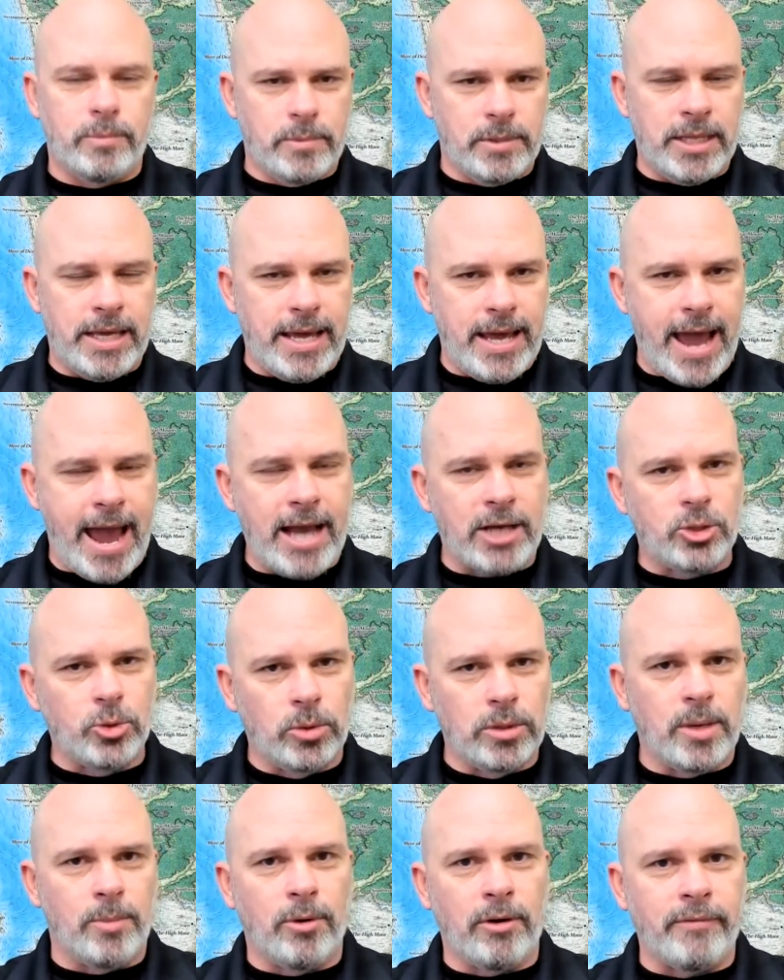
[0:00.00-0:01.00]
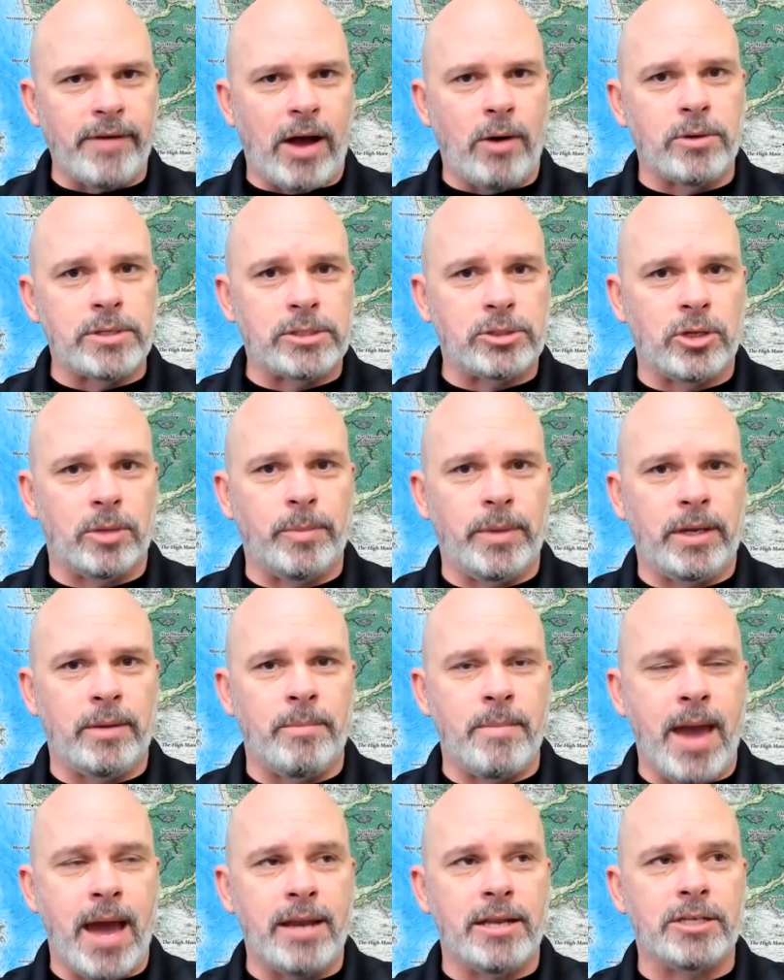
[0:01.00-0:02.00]
the actual number of hours it took me to
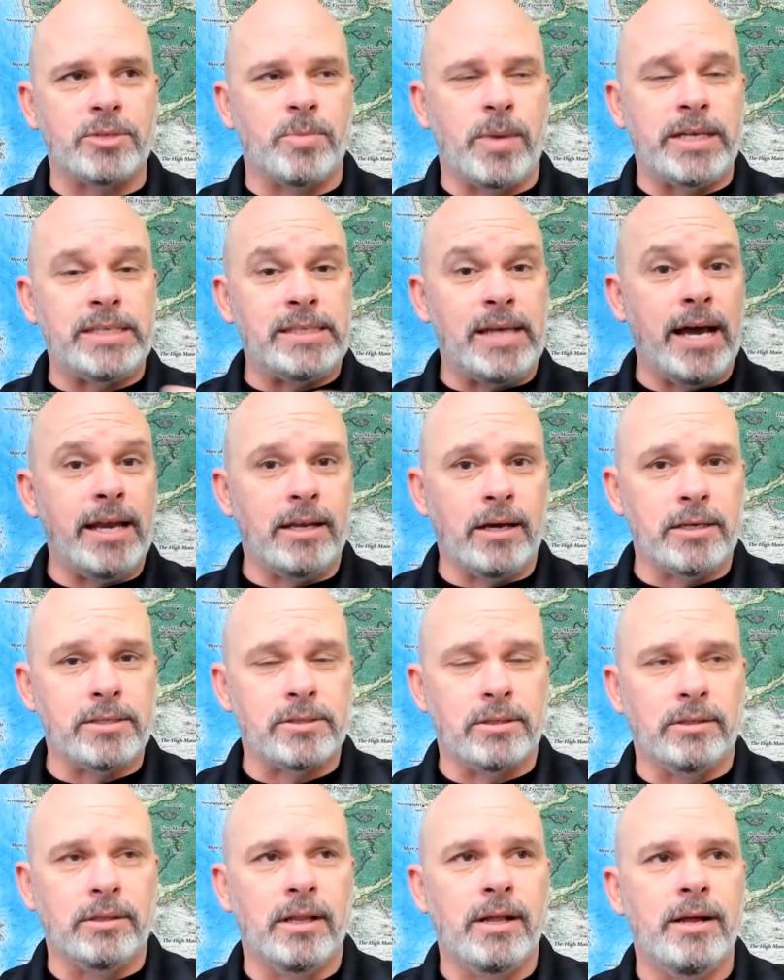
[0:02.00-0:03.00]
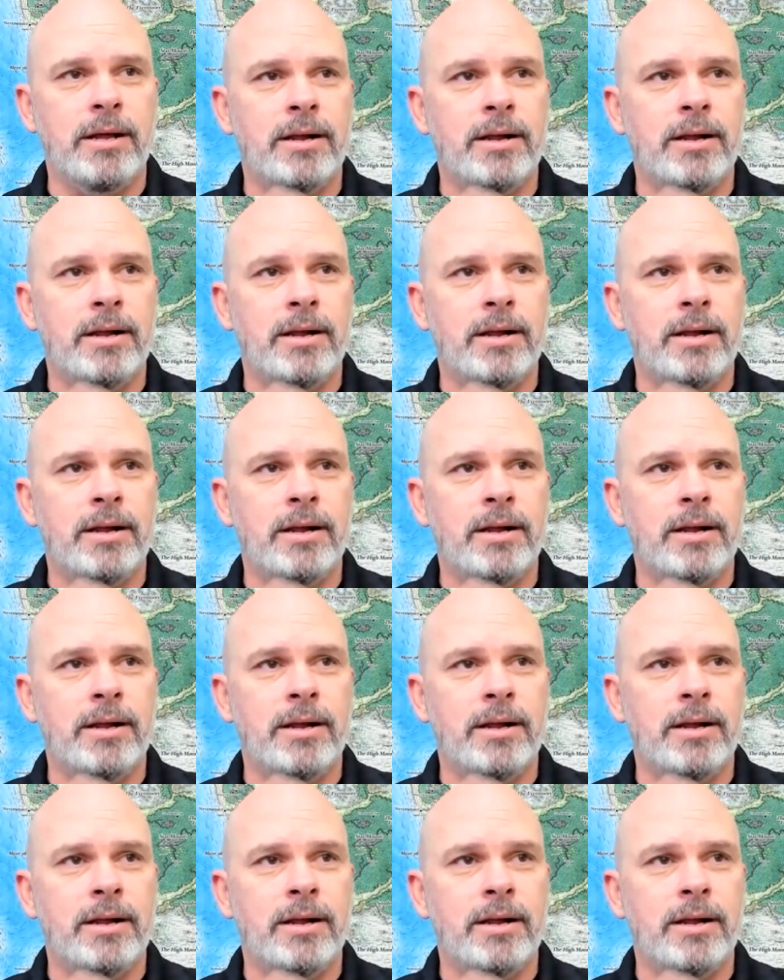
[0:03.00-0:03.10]
manage my side hustle.